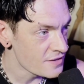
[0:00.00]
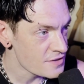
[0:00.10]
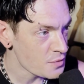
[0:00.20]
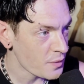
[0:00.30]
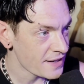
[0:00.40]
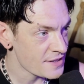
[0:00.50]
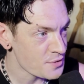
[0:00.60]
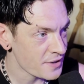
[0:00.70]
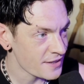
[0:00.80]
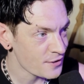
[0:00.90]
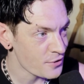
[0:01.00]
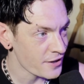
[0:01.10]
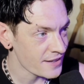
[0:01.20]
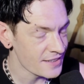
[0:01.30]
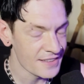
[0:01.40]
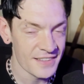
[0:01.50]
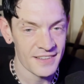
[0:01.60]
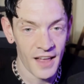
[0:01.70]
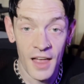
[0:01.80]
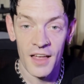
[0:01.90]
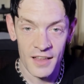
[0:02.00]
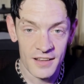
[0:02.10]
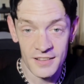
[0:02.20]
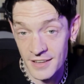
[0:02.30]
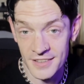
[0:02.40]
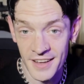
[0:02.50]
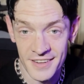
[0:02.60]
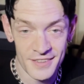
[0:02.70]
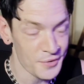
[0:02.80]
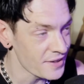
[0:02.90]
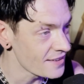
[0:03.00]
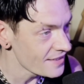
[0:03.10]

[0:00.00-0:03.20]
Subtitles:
2023. Let's get into it.